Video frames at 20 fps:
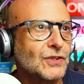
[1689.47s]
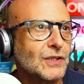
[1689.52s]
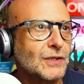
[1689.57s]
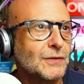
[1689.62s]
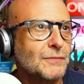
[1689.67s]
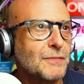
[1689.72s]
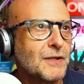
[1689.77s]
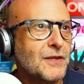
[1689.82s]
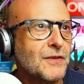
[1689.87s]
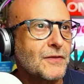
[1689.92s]

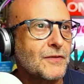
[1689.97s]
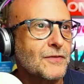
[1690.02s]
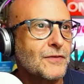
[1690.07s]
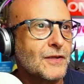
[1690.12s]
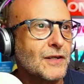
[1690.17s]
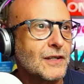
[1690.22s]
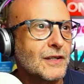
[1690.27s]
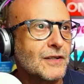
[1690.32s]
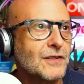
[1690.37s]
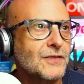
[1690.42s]
me
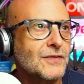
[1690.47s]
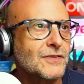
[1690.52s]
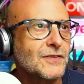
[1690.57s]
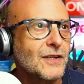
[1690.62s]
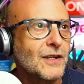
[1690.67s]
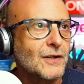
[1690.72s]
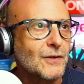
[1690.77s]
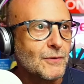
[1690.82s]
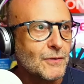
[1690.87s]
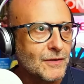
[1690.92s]
think.
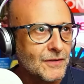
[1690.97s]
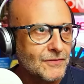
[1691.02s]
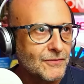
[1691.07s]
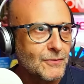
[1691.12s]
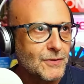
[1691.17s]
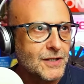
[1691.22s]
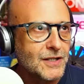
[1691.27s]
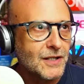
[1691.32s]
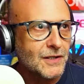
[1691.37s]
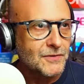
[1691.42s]
So if we
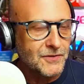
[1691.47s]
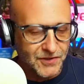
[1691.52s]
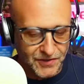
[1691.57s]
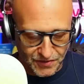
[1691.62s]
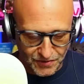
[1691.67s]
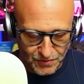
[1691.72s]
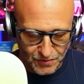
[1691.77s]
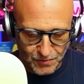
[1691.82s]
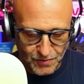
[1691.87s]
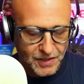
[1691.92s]
go
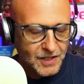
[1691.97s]
to